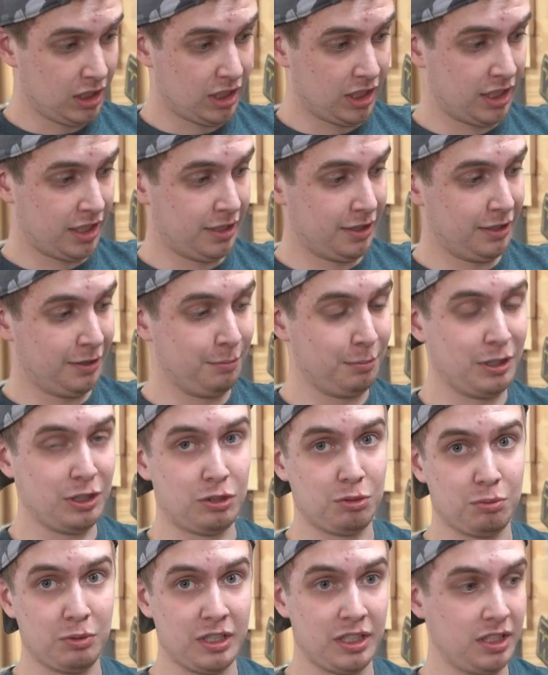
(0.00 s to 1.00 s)
in
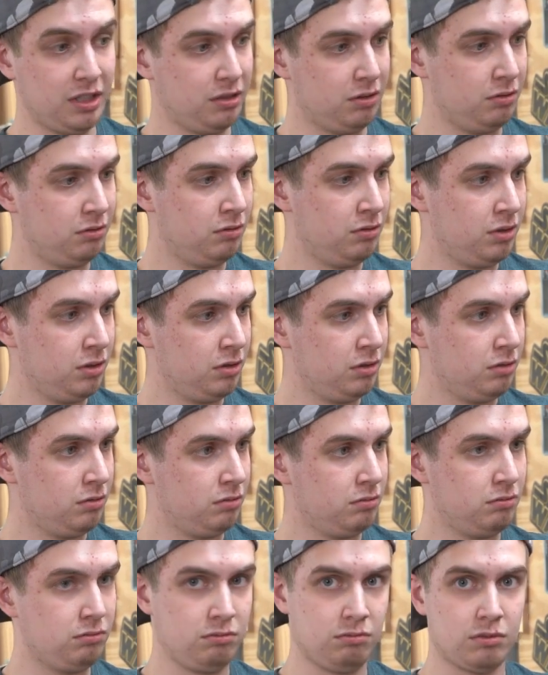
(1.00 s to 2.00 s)
between
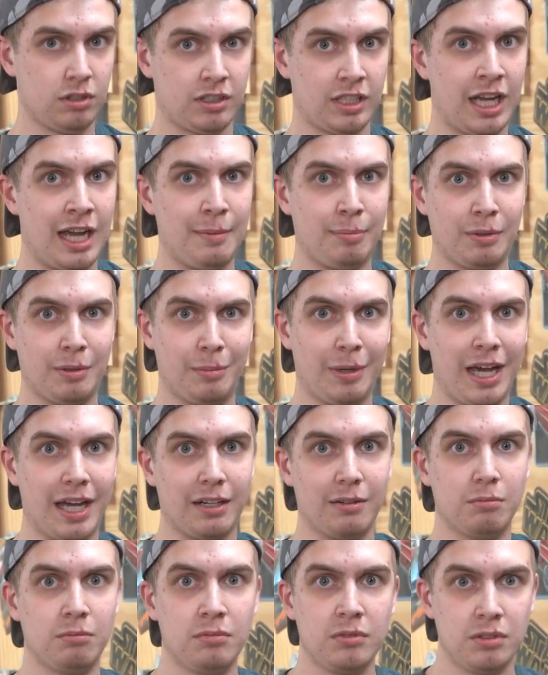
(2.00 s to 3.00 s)
the top and the
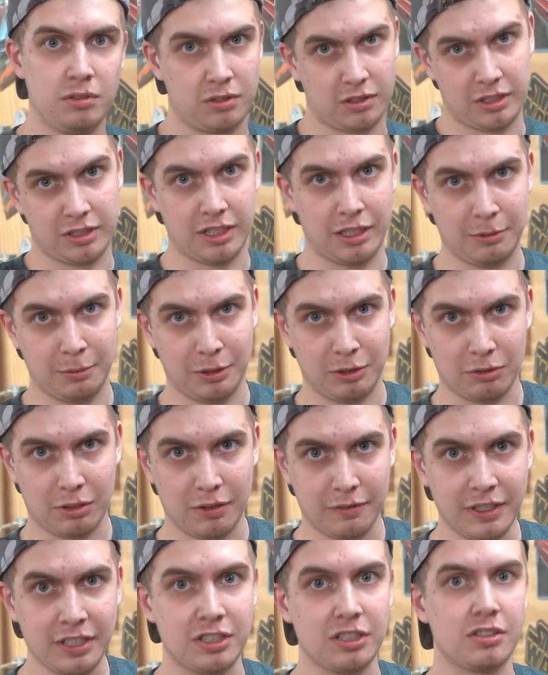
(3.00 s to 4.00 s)
bottom, because that would be
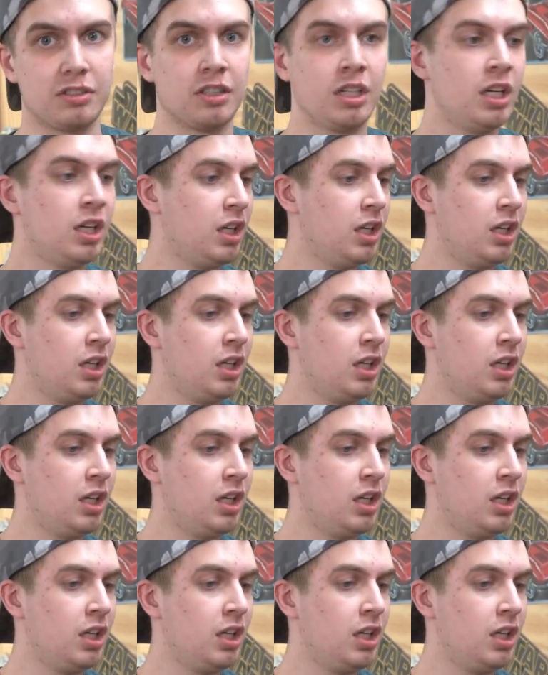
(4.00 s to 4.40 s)
12 inches.